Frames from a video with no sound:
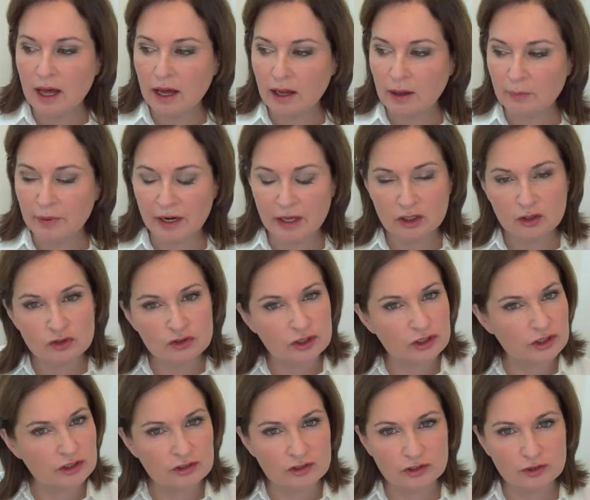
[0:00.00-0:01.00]
and I
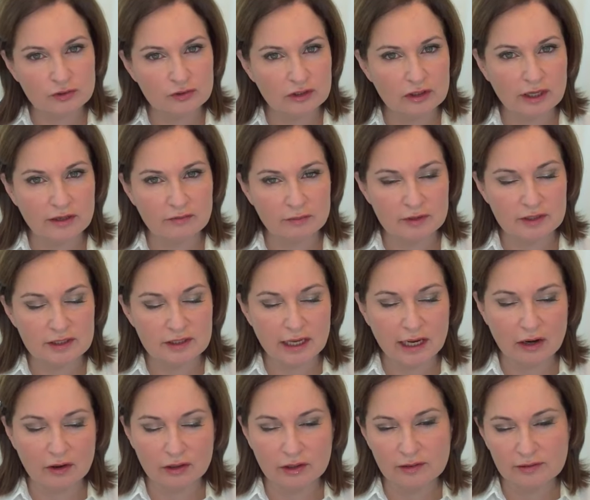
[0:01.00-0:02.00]
usually just use a lot of
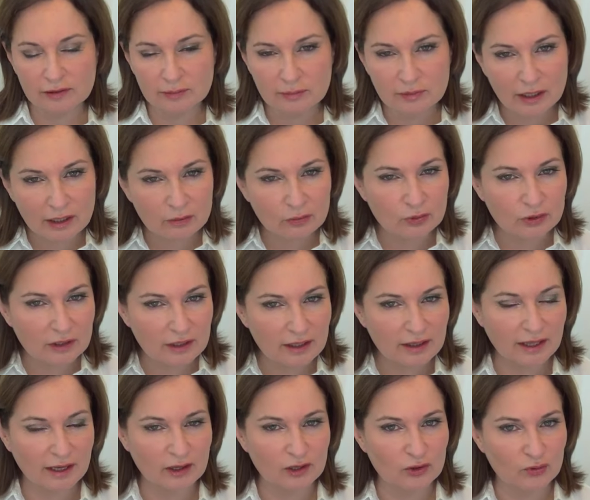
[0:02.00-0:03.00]
mascara because I'm not really
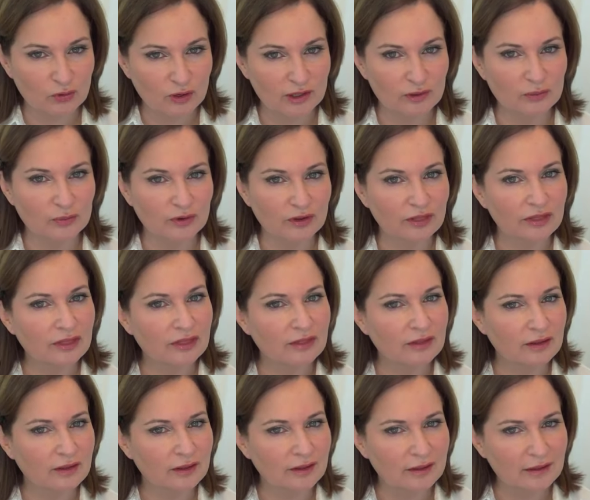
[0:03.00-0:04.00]
that great with
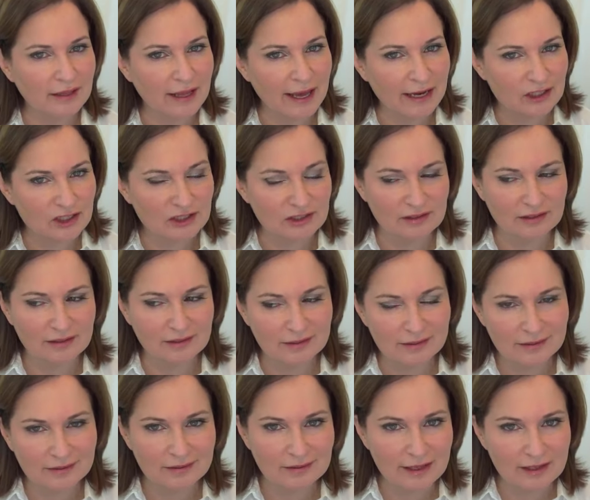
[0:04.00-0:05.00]
lashes. It
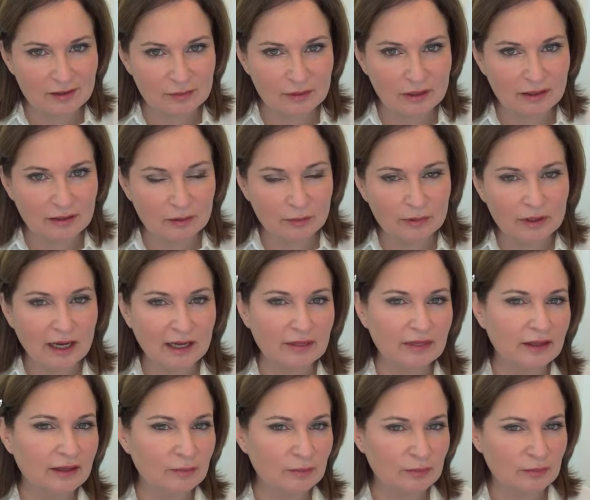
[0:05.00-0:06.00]
takes me a little bit, I
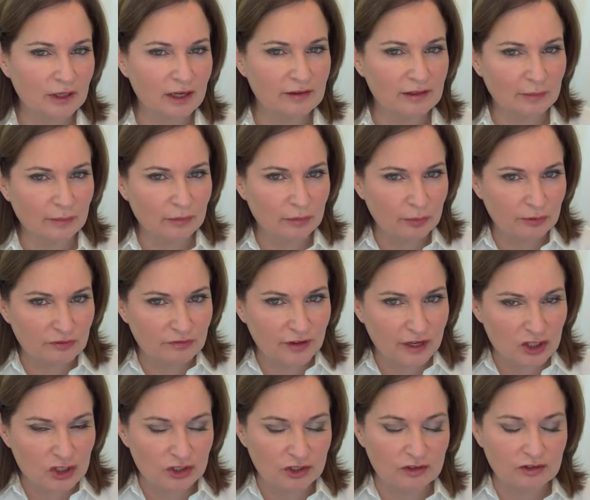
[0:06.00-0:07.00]
think it's because I'm a
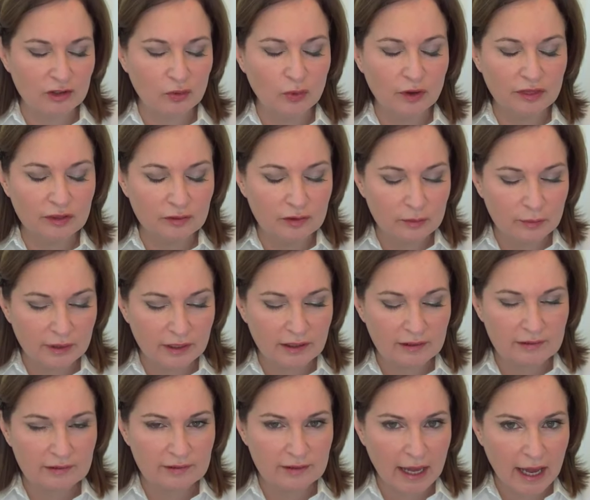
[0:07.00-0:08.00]
perfectionist. I want them to be
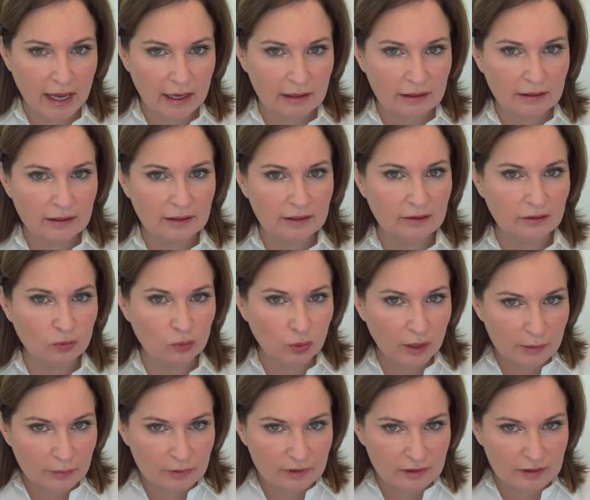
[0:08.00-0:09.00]
exactly in the
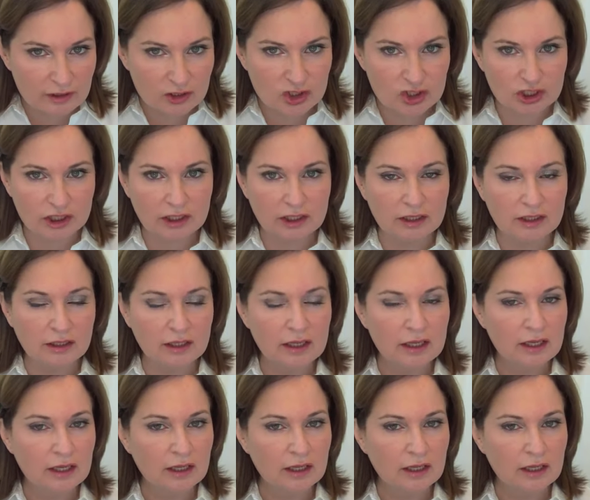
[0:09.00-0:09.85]
right position,